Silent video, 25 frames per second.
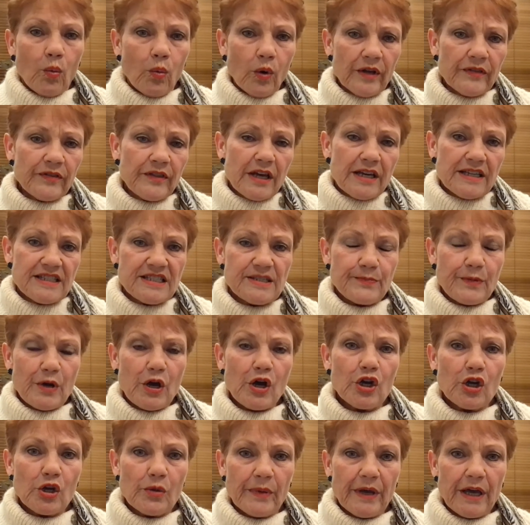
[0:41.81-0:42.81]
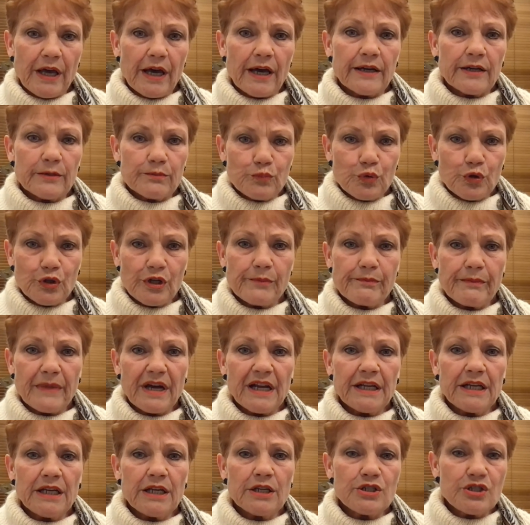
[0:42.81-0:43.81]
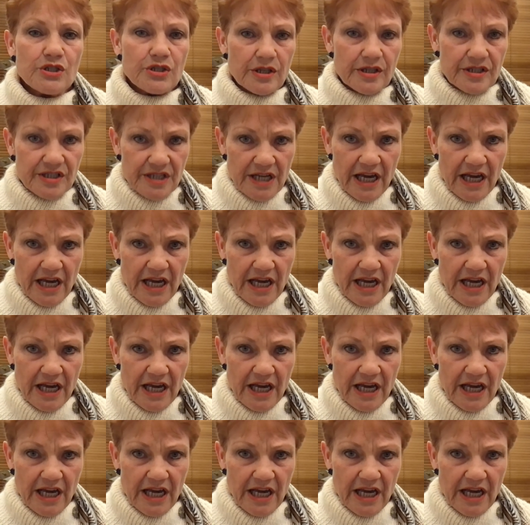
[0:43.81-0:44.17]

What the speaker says: What they spoke about and putting money into